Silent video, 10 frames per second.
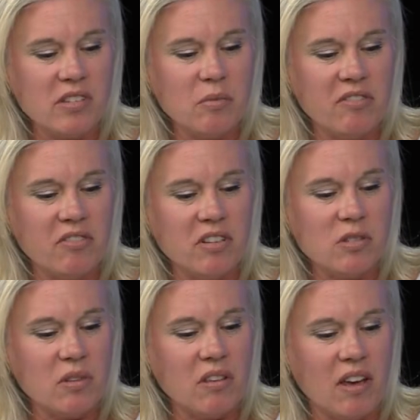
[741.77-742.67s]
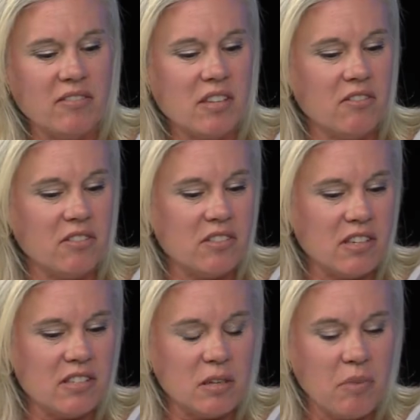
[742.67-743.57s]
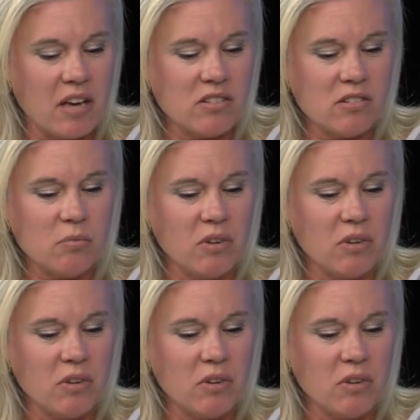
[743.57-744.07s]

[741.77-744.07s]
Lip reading: my friends with Lifesavers has seen pastors